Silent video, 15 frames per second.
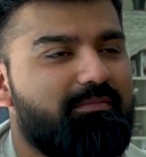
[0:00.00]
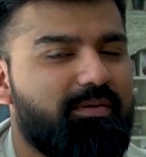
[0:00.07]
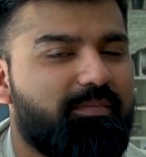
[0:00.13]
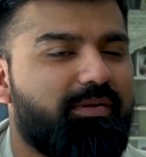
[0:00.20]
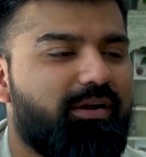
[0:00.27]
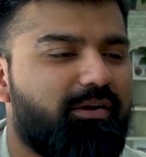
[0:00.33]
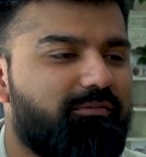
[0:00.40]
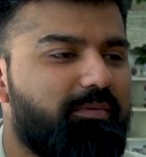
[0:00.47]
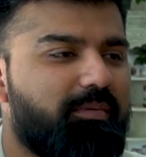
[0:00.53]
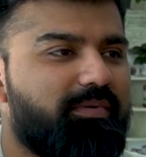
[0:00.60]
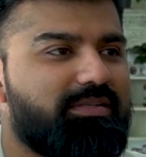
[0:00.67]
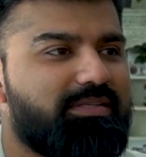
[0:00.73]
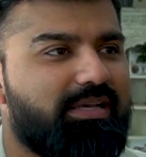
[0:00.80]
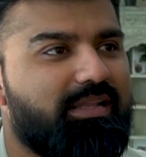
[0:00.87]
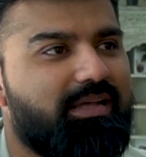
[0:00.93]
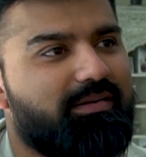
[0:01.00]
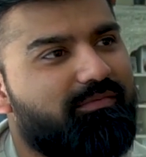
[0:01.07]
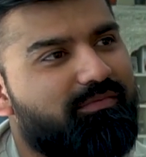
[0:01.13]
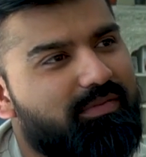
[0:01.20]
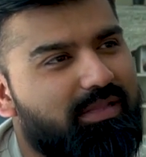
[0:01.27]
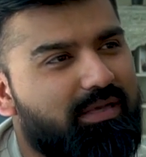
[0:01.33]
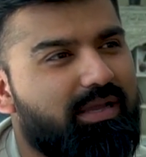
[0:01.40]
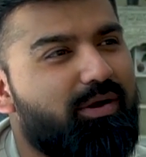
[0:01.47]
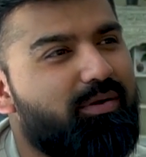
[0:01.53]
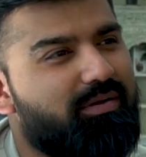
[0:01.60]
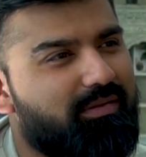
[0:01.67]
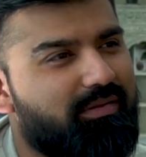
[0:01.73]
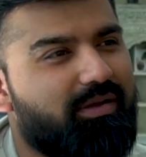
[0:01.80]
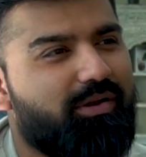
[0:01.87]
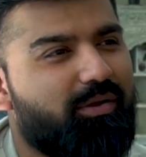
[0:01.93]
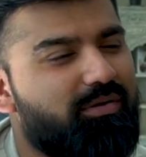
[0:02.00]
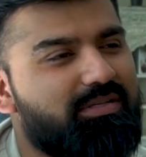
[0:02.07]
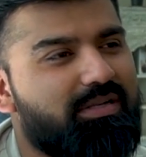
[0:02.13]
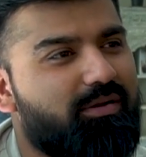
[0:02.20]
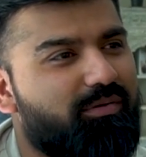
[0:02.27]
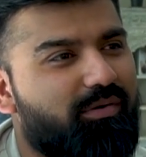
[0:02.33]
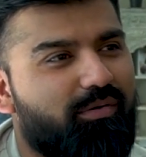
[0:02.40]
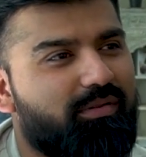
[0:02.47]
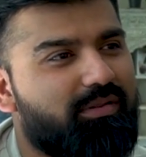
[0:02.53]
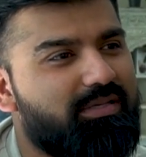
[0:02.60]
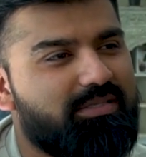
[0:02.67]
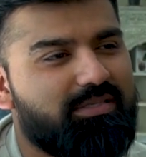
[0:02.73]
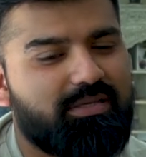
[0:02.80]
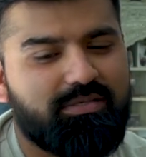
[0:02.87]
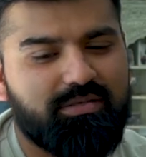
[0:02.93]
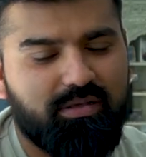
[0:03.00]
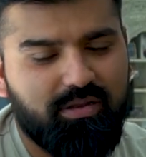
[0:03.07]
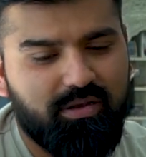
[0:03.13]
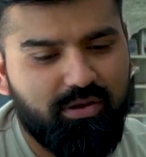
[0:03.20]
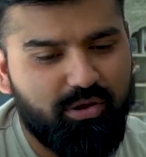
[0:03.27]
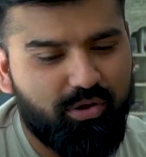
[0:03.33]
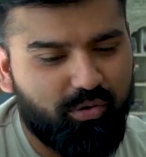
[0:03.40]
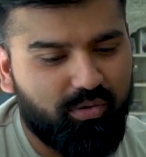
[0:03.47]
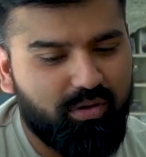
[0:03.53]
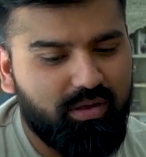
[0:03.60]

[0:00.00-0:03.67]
A lot of people say that the clothes and all these things, No.